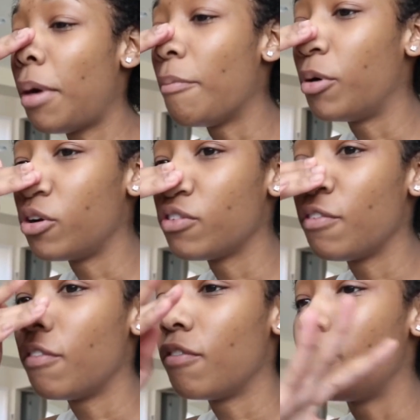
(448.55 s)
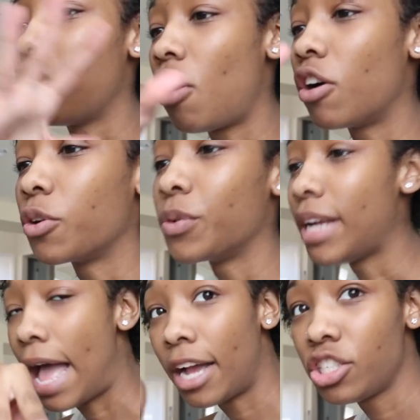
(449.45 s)
my birth vlog
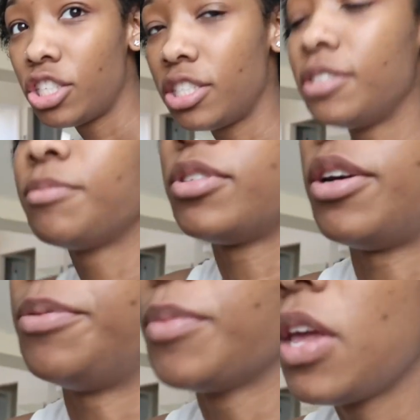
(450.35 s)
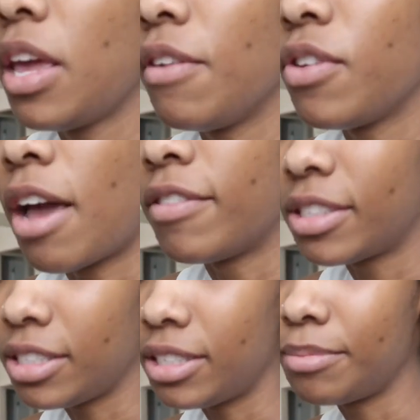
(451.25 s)
reaction, so if you
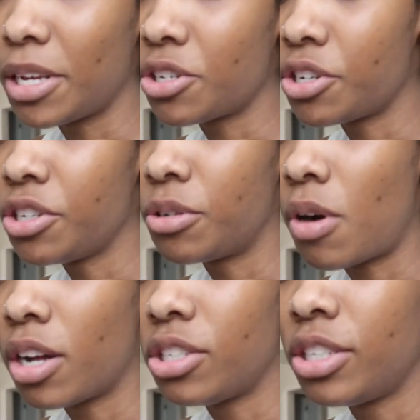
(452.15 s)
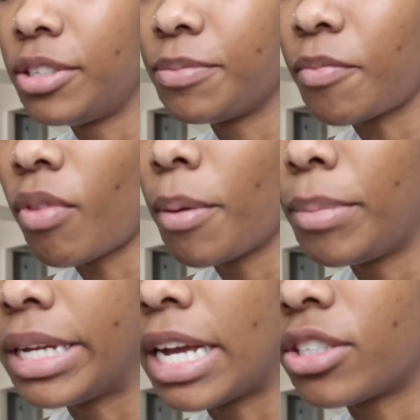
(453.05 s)
haven't seen it, make sure you go watch it.
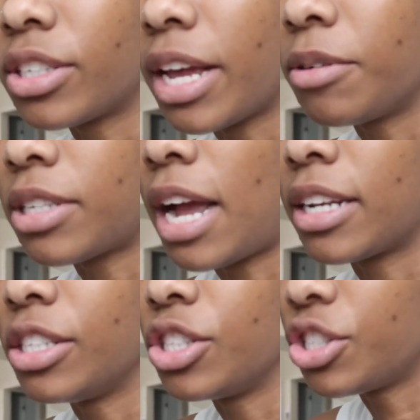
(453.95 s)
But yesterday it was acting